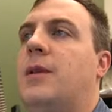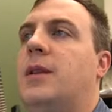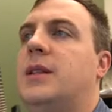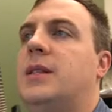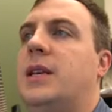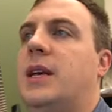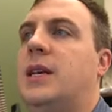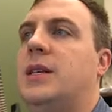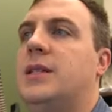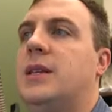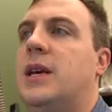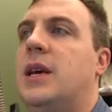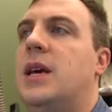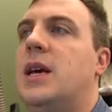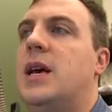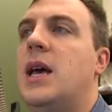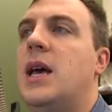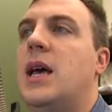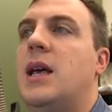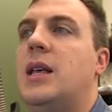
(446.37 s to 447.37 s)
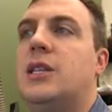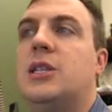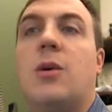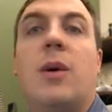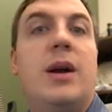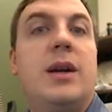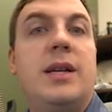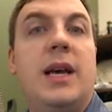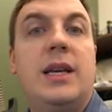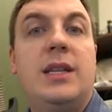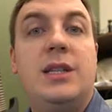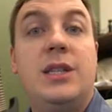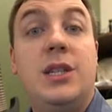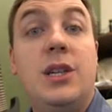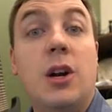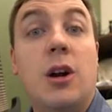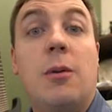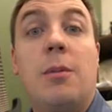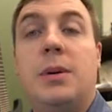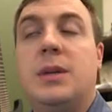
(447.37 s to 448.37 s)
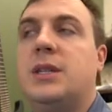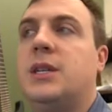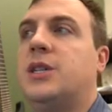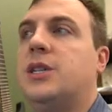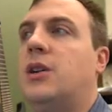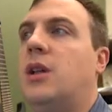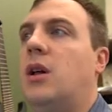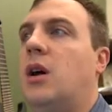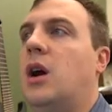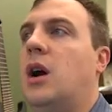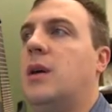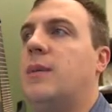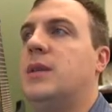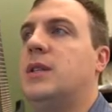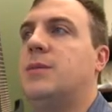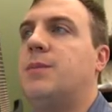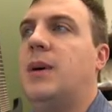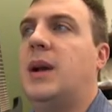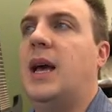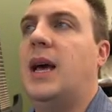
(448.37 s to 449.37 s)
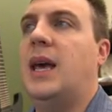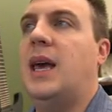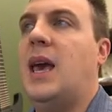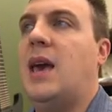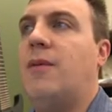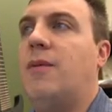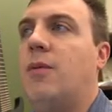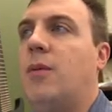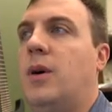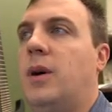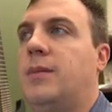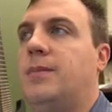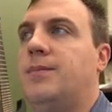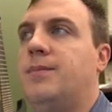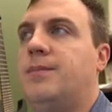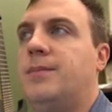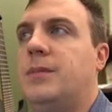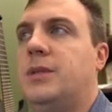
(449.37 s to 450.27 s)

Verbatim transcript: And it says, square takes zero positional arguments, but I gave one.